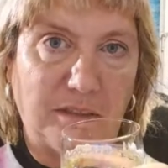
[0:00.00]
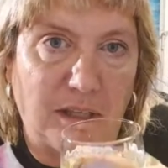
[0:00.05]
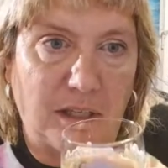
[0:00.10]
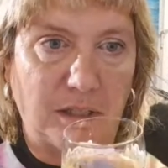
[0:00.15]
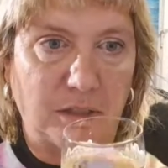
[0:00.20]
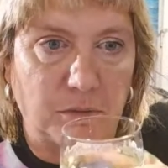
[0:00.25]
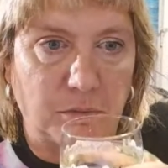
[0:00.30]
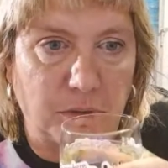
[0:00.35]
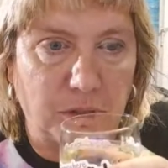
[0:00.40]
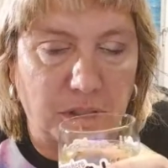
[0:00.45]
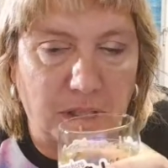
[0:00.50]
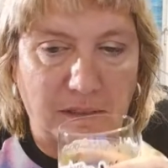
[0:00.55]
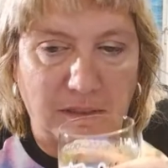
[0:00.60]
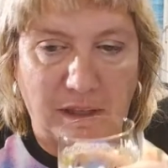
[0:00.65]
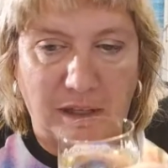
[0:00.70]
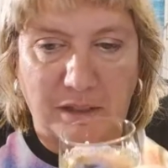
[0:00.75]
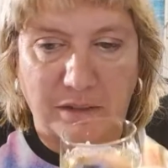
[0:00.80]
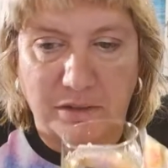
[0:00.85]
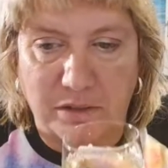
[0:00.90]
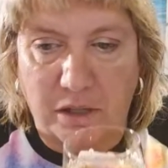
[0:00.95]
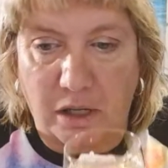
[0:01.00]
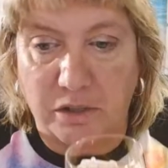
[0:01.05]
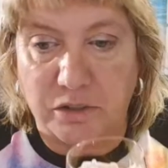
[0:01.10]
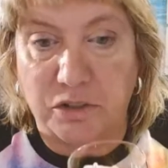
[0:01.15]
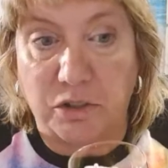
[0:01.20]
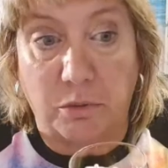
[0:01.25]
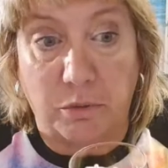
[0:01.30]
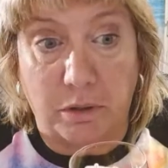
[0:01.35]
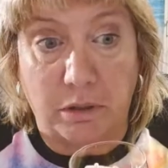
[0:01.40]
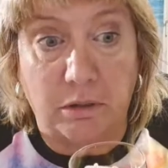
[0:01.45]
things, which I think is
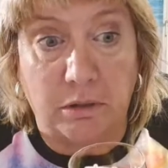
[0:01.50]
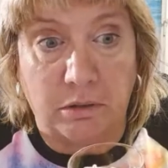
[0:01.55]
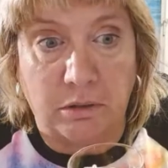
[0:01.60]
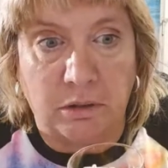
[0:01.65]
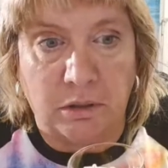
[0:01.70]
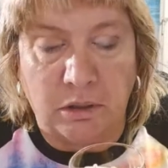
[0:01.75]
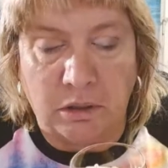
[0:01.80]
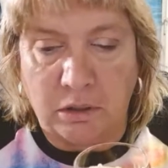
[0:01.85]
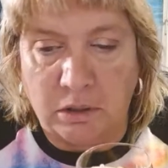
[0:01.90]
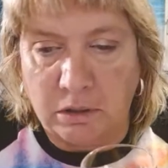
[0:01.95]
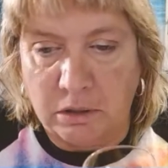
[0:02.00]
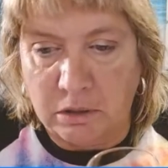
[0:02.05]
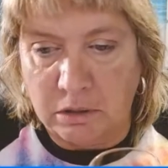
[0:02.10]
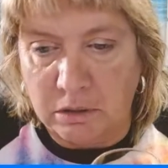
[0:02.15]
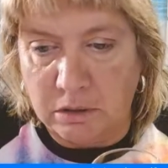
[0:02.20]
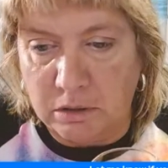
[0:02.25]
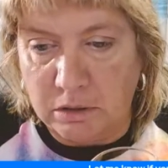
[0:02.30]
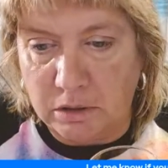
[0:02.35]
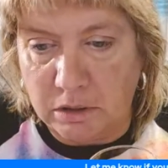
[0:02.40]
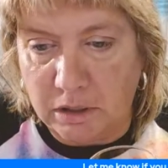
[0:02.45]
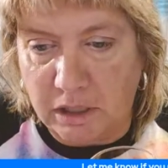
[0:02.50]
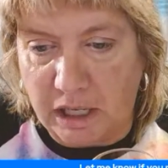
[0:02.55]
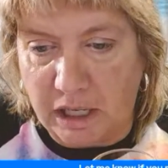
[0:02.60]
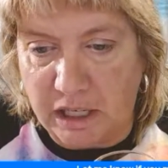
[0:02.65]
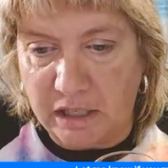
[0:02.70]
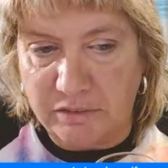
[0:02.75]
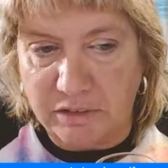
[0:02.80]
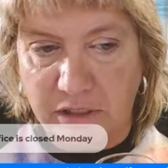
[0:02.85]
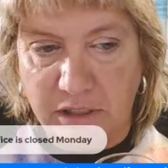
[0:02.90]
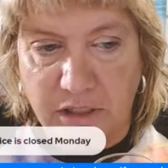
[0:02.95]
also a
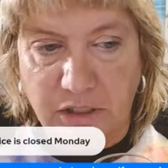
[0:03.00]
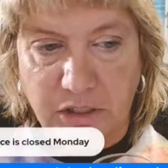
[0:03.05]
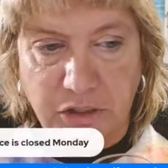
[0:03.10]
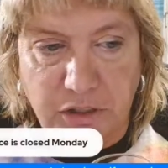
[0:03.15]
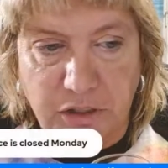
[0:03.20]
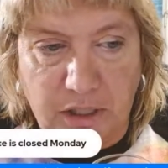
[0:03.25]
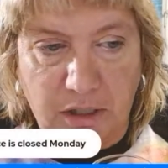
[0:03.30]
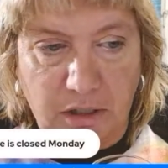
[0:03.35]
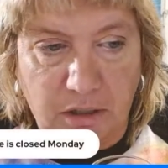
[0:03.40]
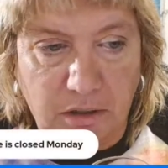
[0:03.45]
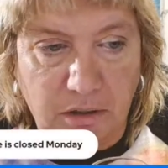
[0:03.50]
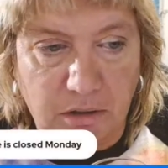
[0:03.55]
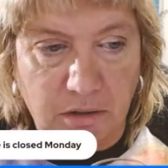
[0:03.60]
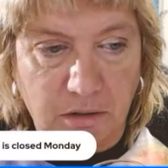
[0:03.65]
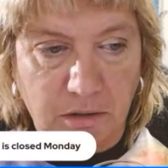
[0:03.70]
kind of a niche there.